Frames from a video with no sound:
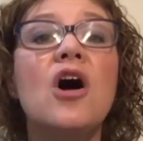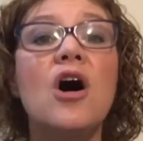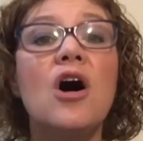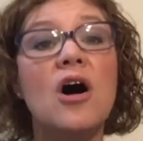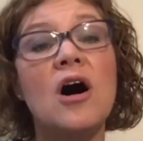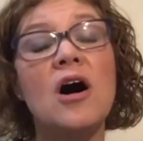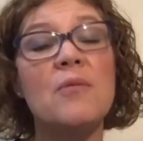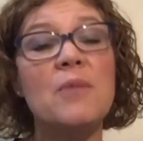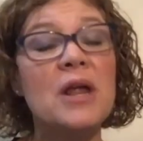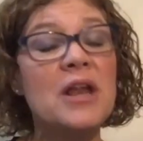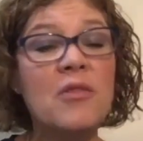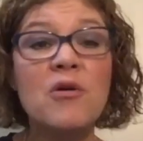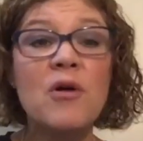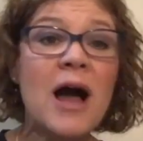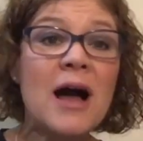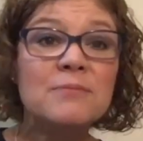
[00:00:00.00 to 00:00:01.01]

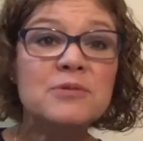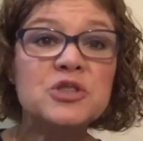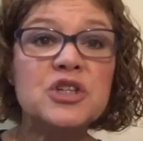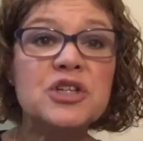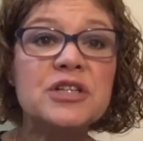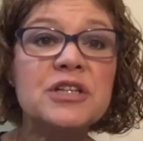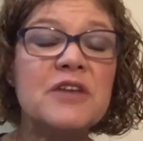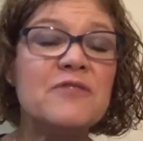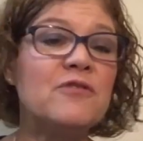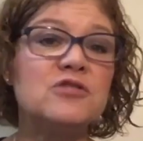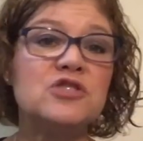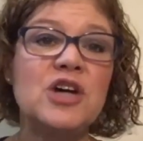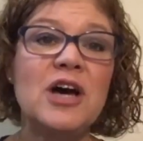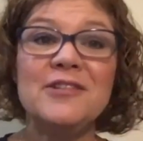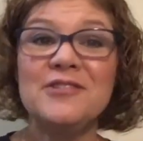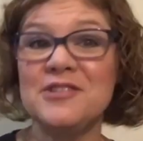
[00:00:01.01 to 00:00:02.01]
Another option, if your
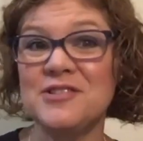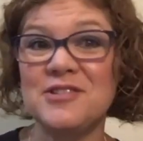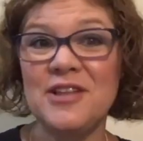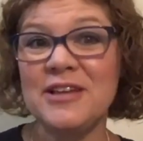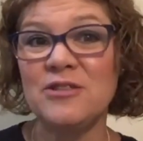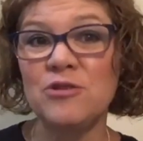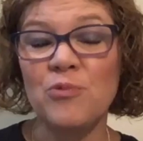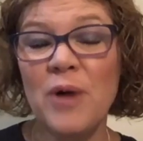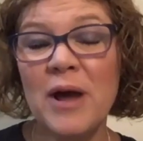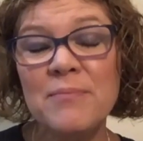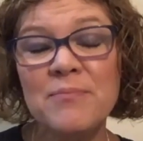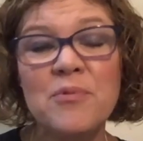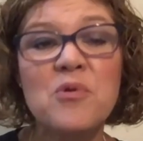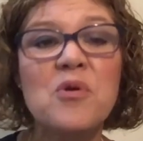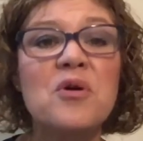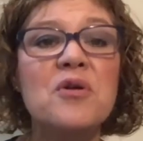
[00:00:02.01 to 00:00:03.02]
child doesn't like the
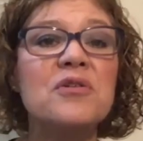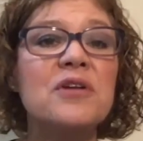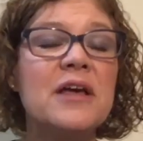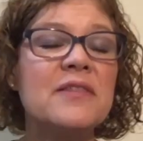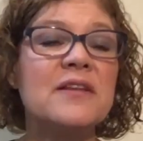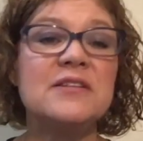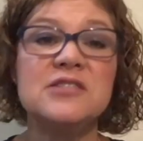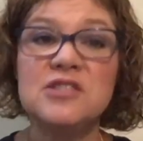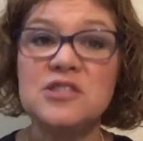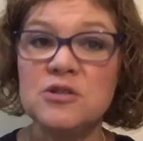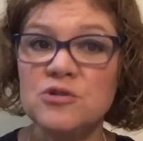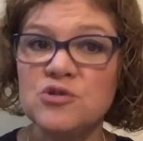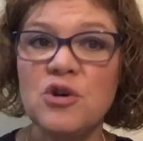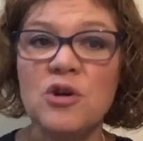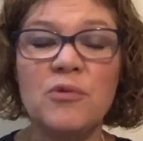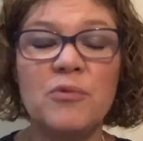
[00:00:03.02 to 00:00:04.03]
whiteboard and they still
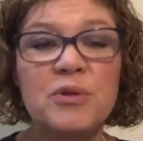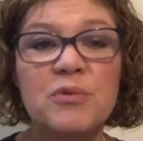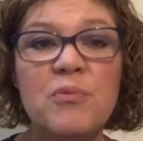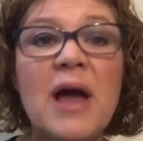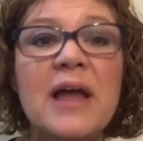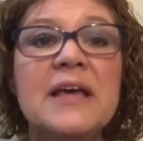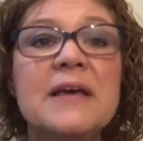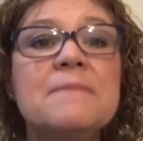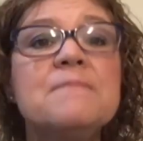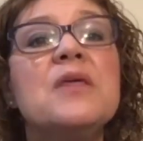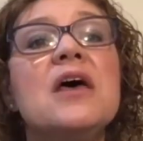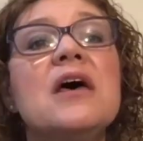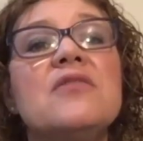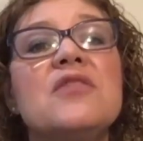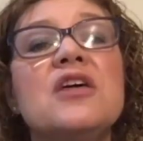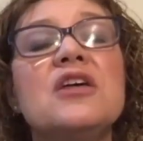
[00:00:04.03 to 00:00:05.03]
struggle with writing,
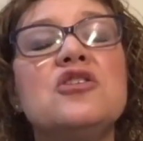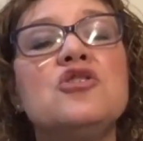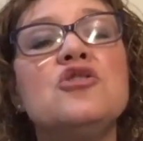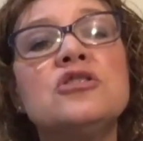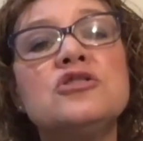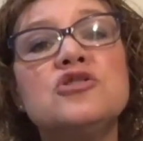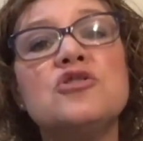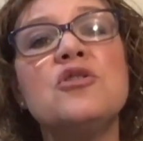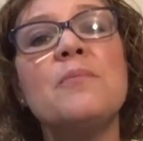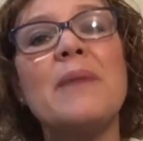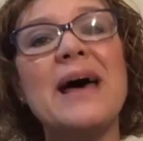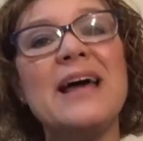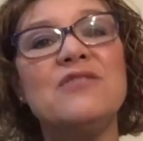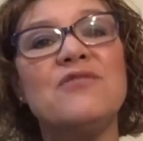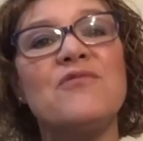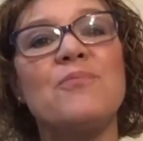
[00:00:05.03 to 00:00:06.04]
then you can do the
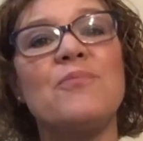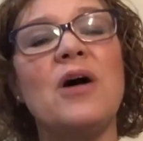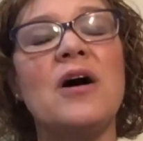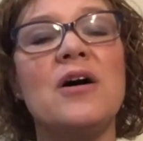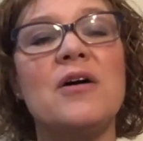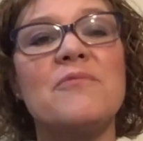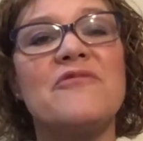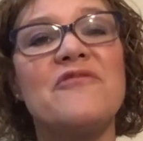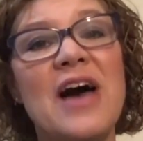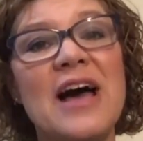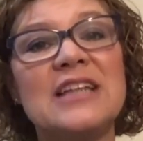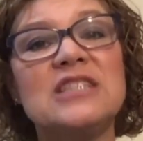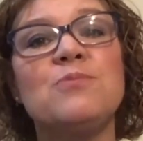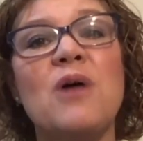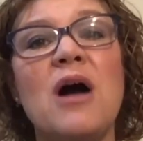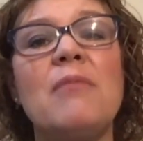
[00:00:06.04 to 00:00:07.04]
math
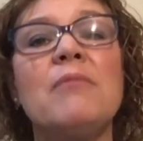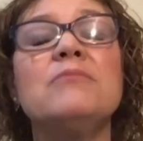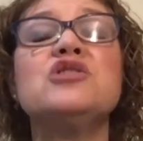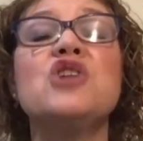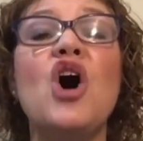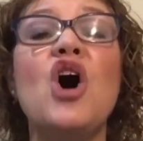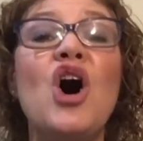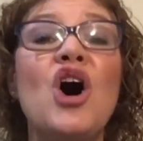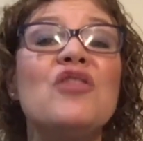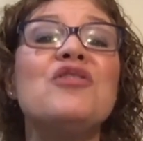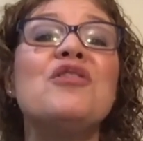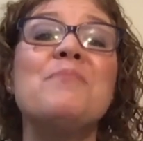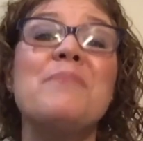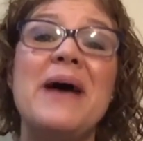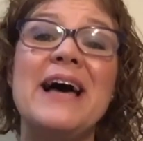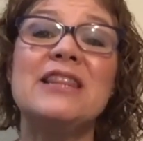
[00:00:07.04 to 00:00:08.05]
fact problems on the
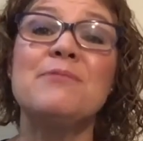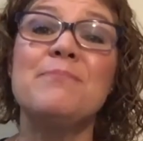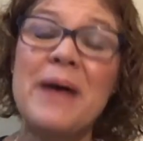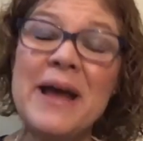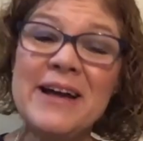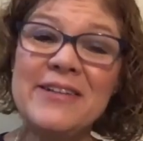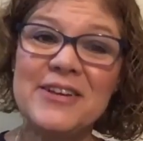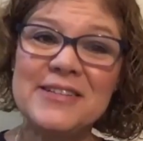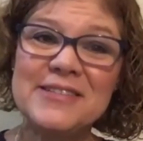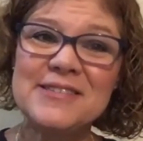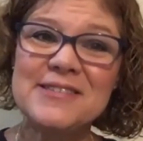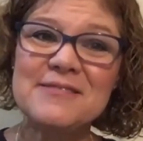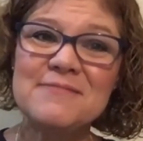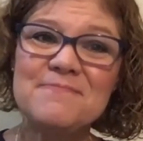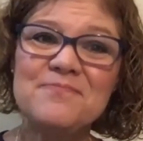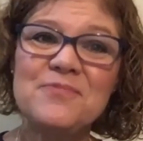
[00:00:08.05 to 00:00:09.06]
math
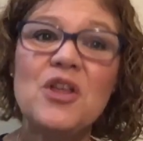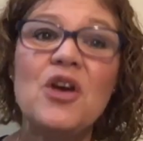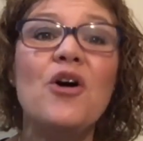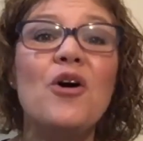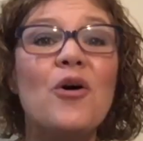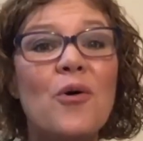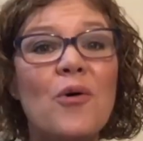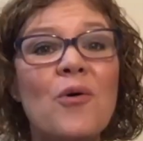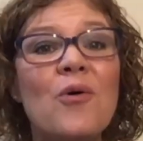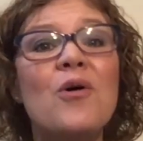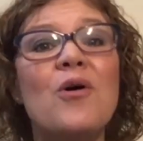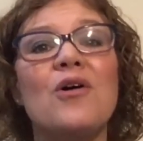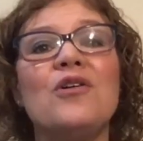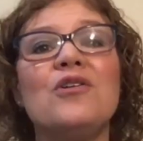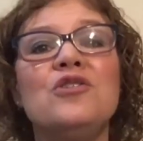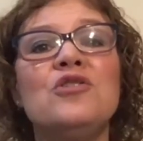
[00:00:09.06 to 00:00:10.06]
balance.
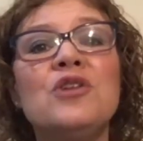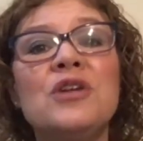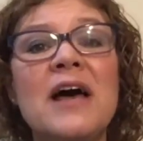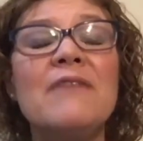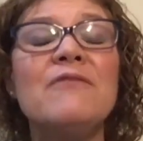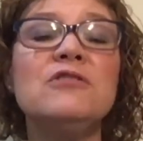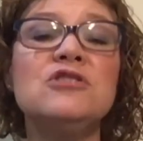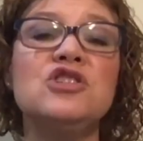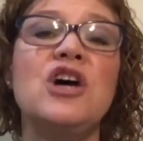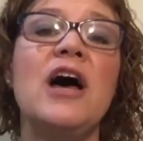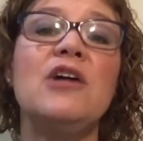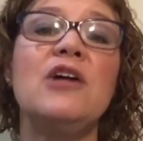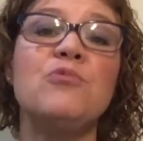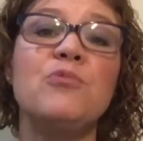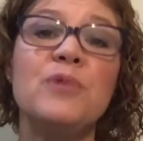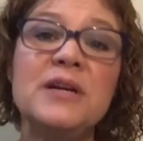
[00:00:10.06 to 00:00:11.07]
Or you can have your
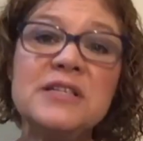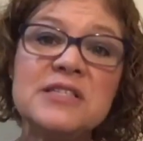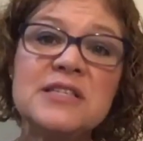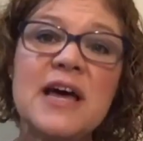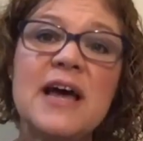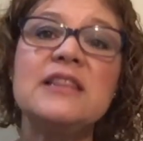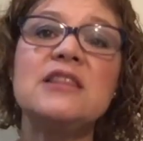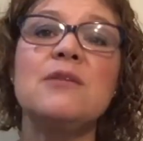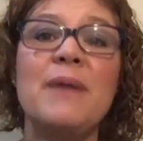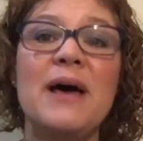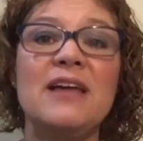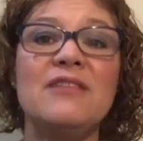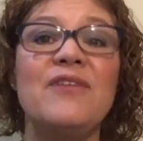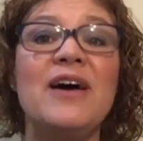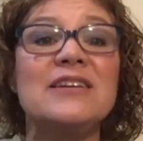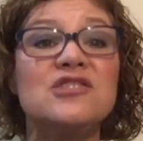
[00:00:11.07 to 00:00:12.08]
child recite the
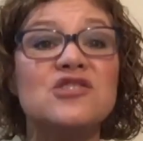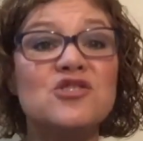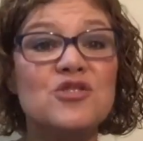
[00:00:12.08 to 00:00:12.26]
math facts to